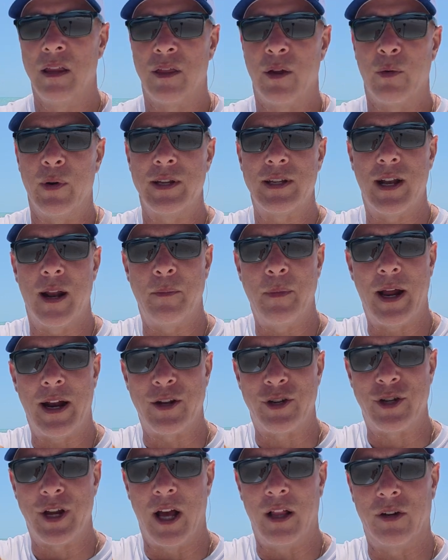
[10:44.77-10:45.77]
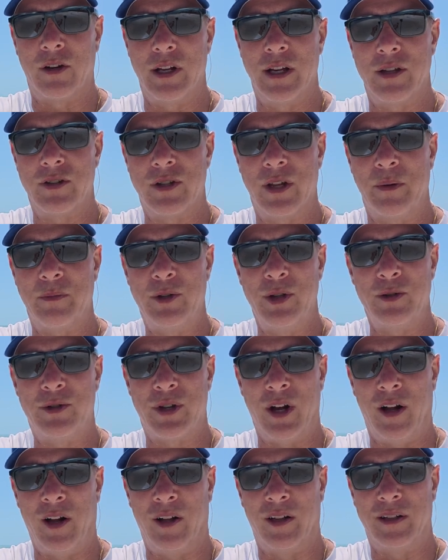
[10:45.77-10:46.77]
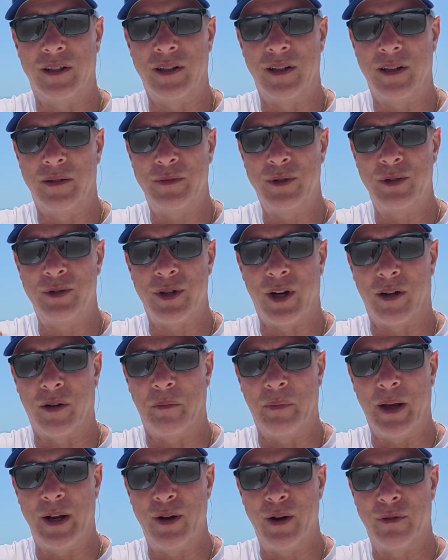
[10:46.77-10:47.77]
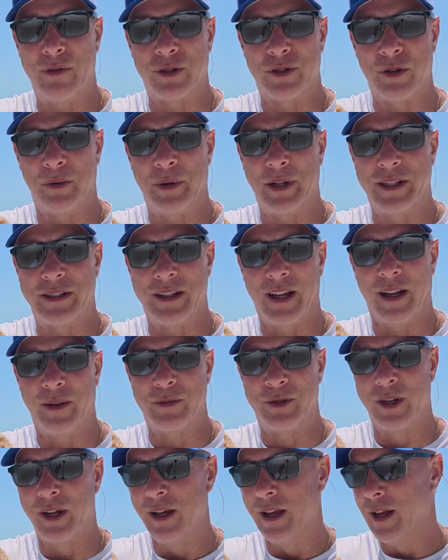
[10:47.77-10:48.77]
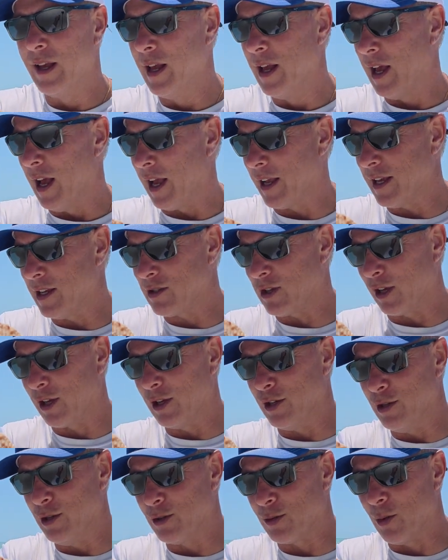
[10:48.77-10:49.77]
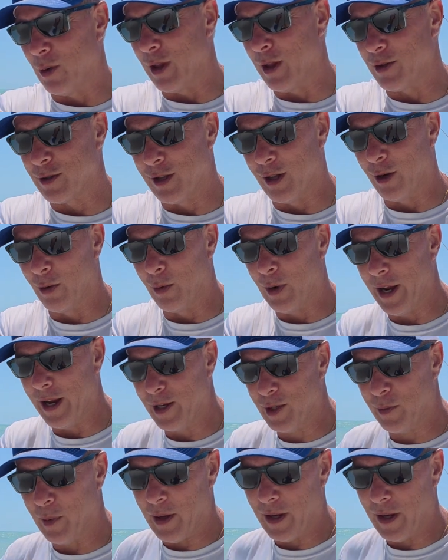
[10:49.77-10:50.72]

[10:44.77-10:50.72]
The reason I'm not a sheller is I'm too tall to bend over so many times. I guess I could use one of those little rakes,